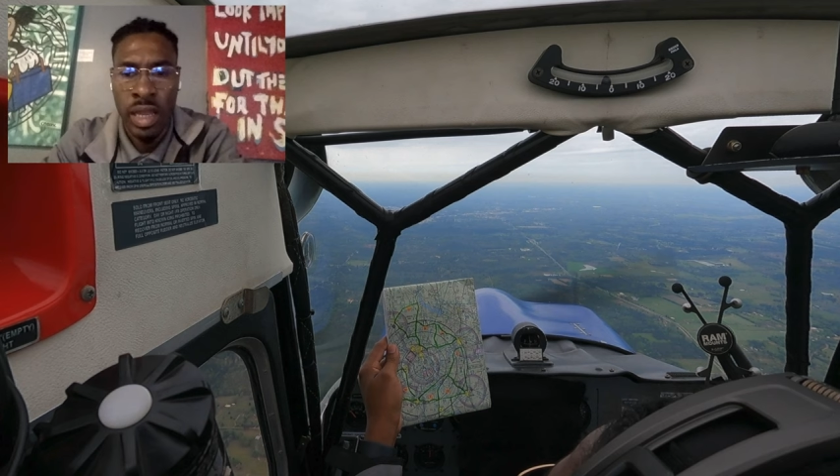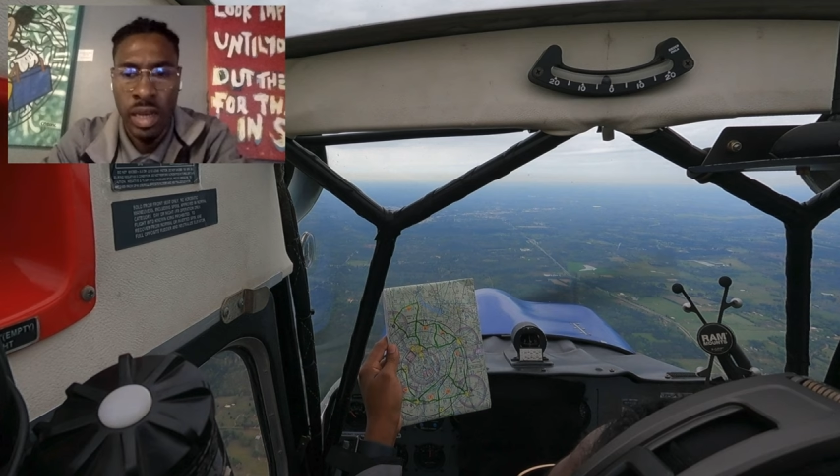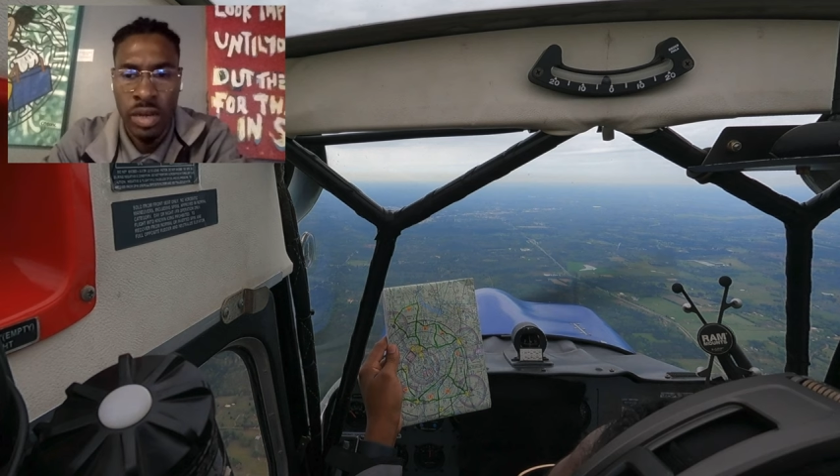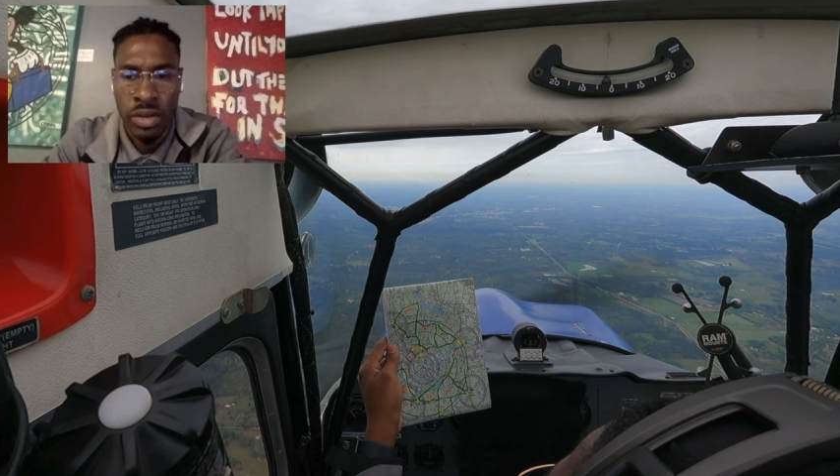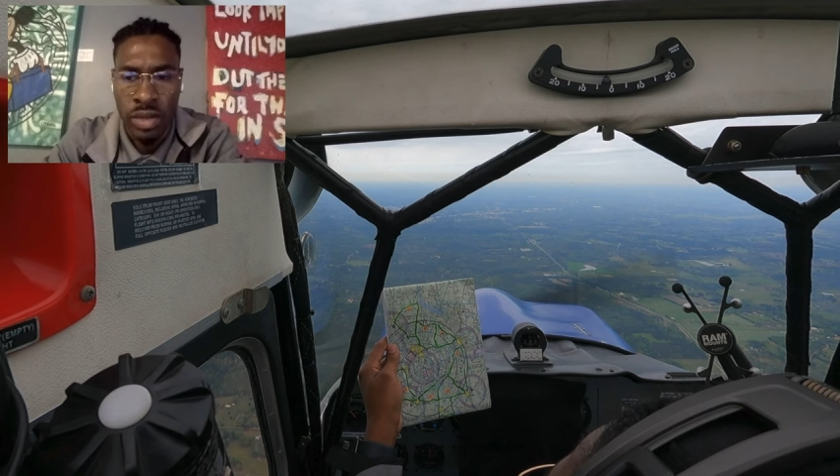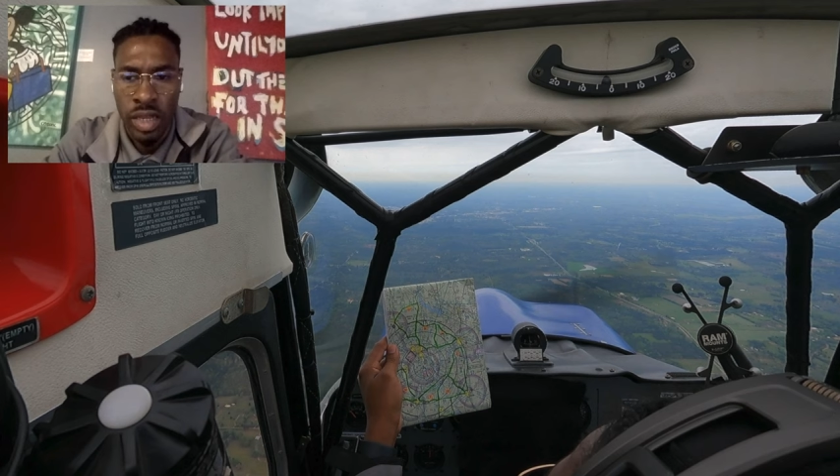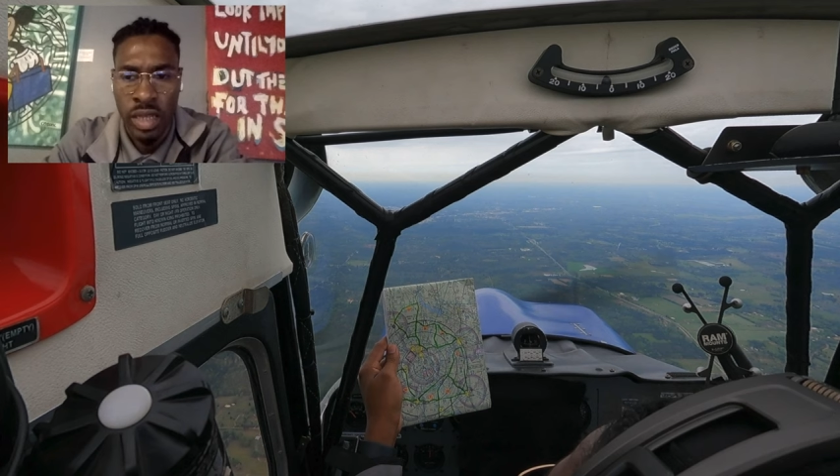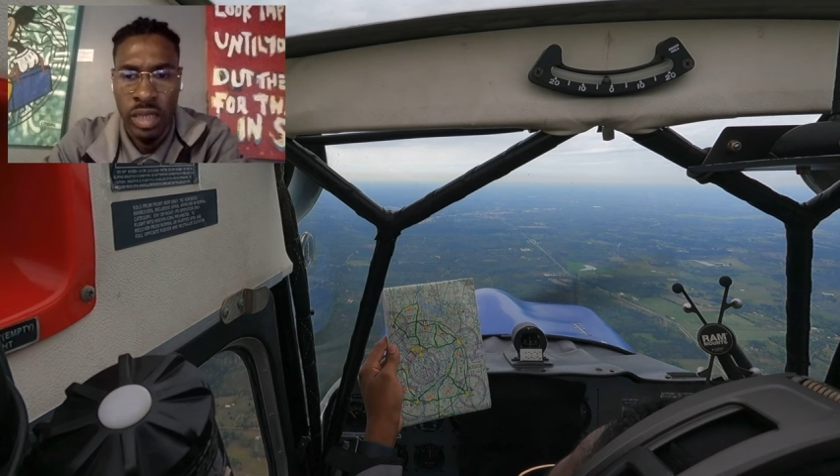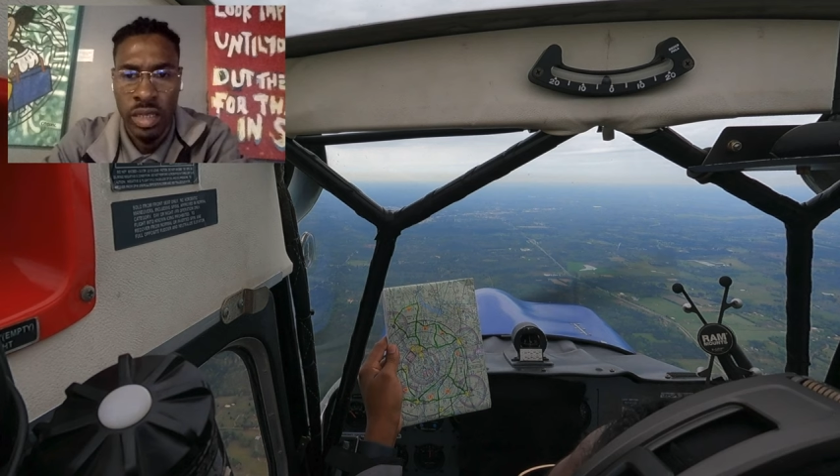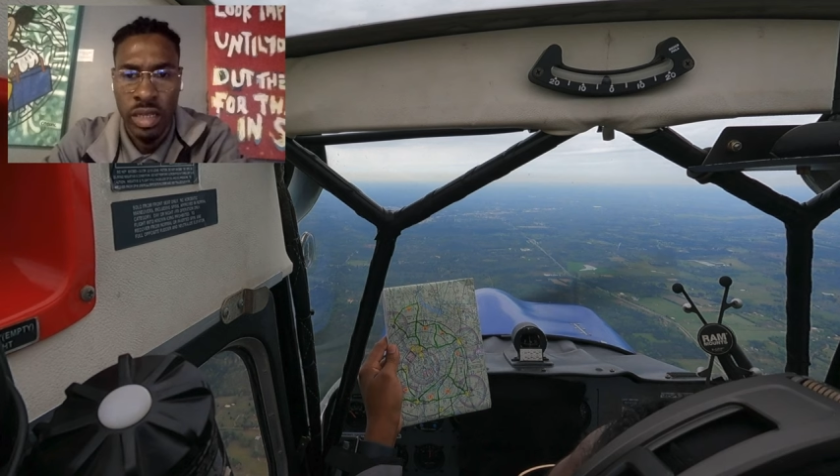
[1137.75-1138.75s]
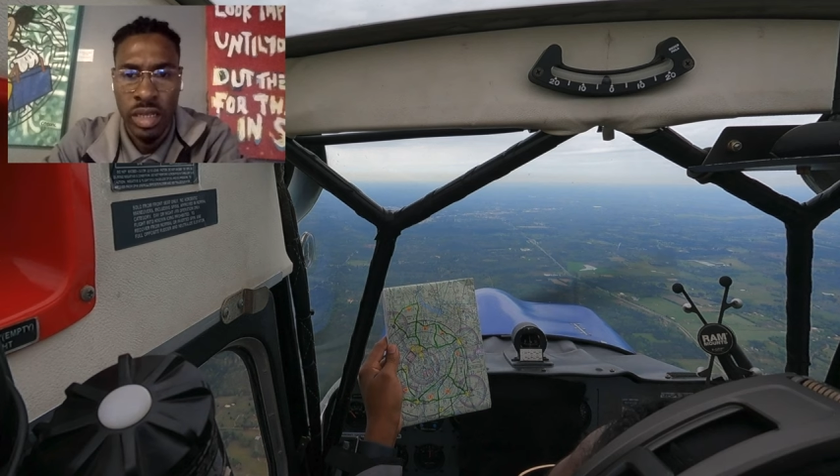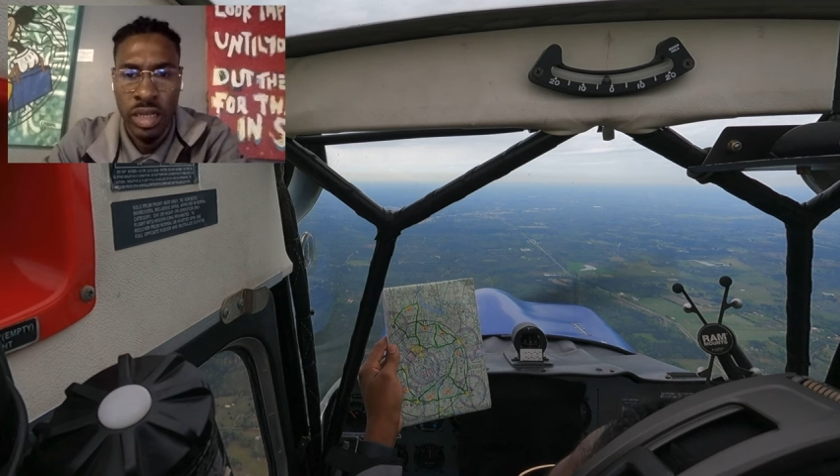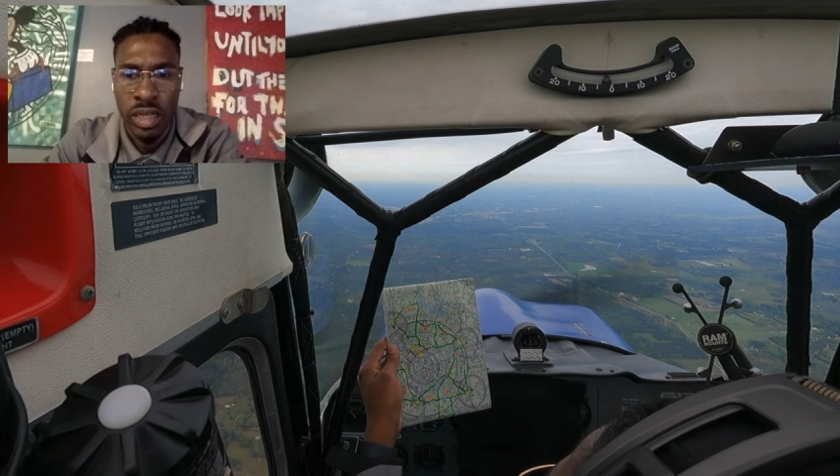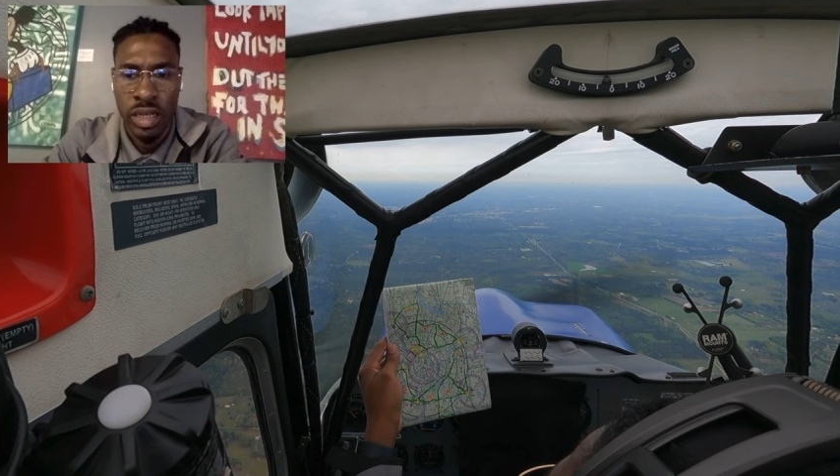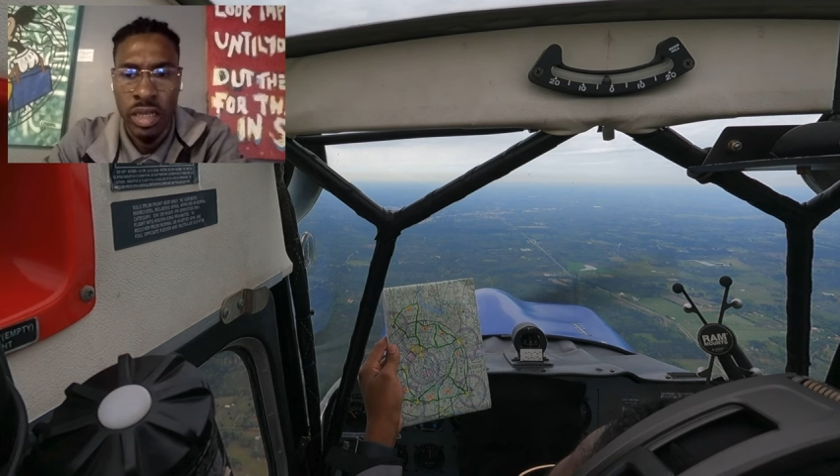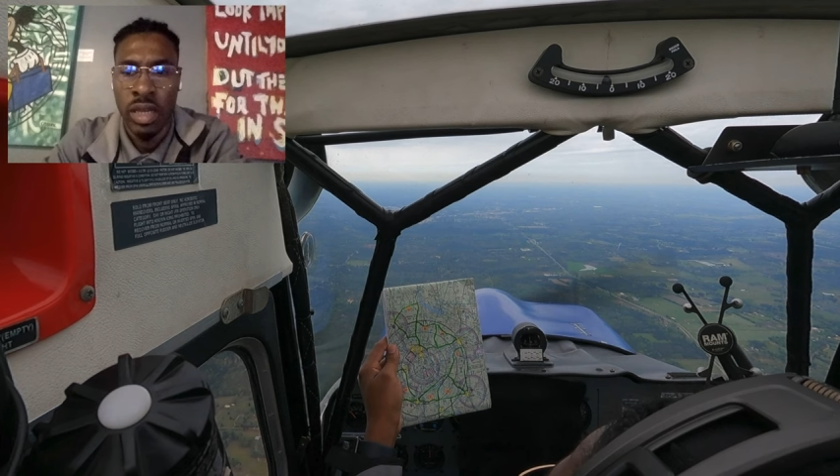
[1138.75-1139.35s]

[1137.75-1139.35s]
alert, and uh,